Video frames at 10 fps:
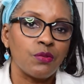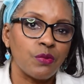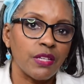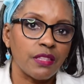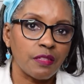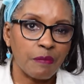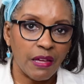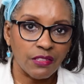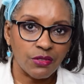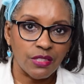with the
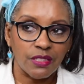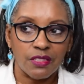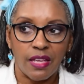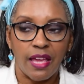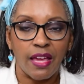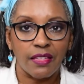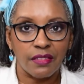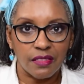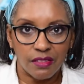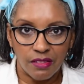patrons
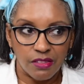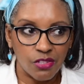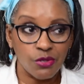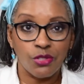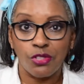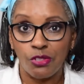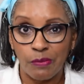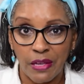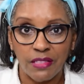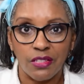and
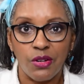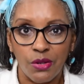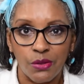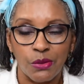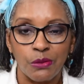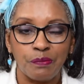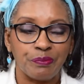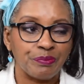YouTube as a whole